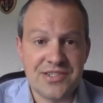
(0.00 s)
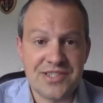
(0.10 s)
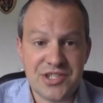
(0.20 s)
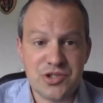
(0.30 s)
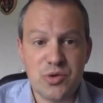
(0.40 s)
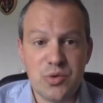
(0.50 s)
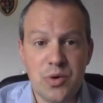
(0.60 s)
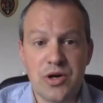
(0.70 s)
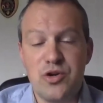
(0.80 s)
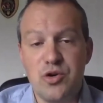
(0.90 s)
Cisco
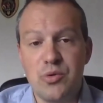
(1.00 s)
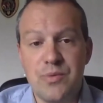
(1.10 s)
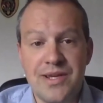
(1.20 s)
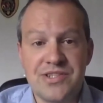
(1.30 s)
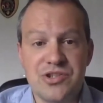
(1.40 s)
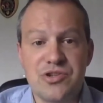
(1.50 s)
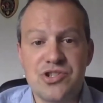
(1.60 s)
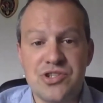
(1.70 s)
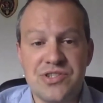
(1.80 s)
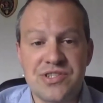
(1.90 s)
Work Your Way
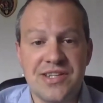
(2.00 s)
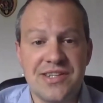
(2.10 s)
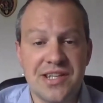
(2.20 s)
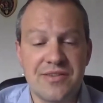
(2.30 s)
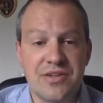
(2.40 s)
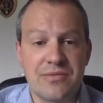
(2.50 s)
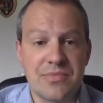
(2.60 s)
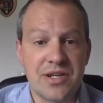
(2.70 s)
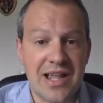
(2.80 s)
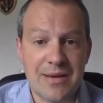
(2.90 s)
solutions can deliver
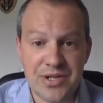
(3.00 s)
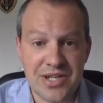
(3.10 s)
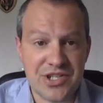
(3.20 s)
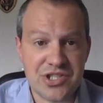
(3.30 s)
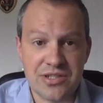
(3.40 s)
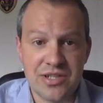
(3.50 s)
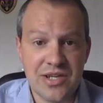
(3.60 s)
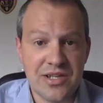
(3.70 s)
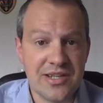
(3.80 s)
collaboration,